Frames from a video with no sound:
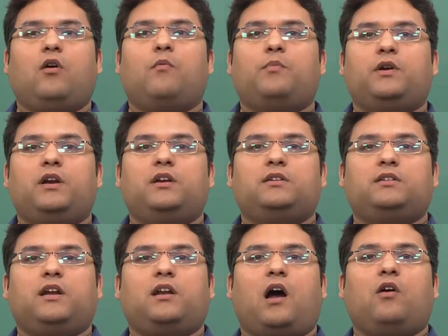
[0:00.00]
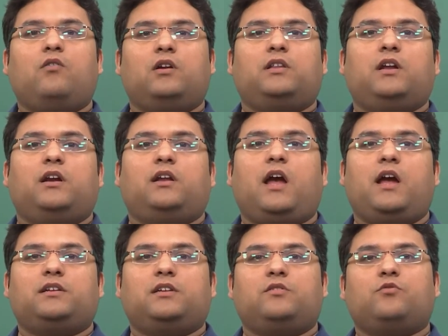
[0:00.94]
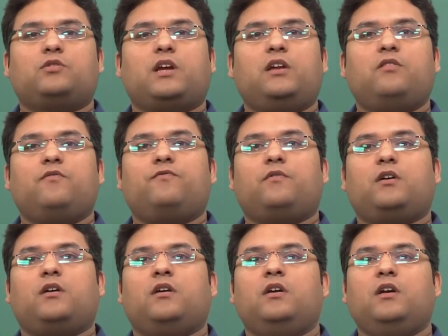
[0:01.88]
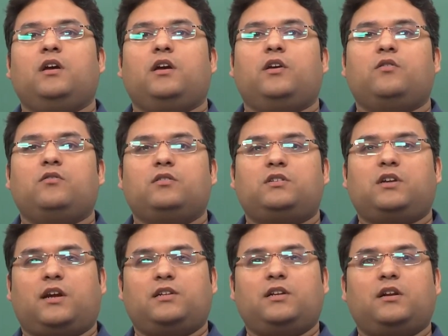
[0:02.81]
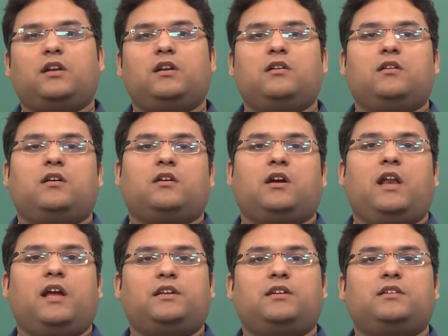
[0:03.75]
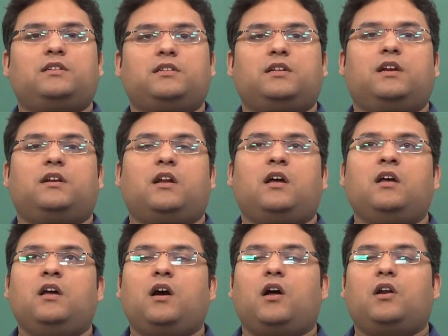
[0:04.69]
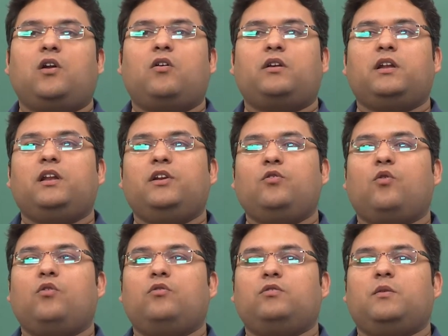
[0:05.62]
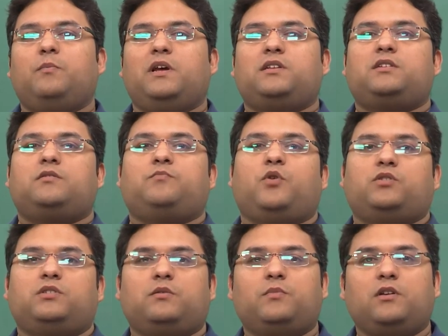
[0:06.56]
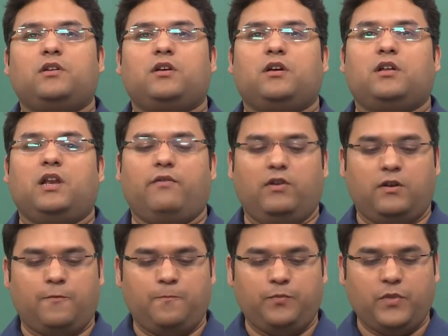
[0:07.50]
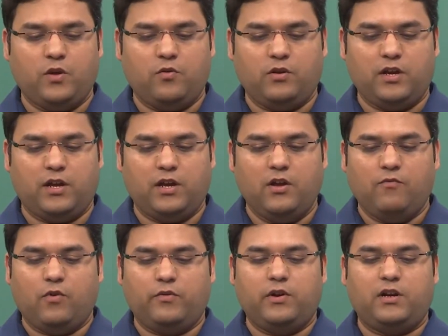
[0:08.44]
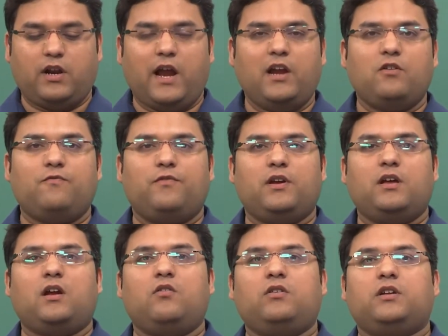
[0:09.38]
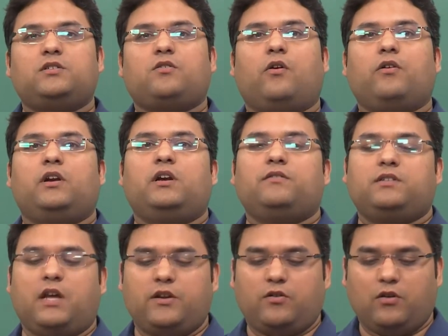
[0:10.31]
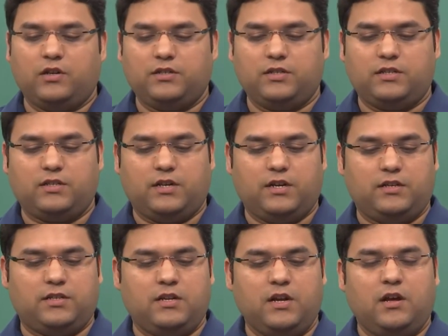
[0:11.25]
components and how are they attached, and those kind of structural connections etc. are not really known to the best possible level. Okay. What we are trying to figure out as cognitive psychologists is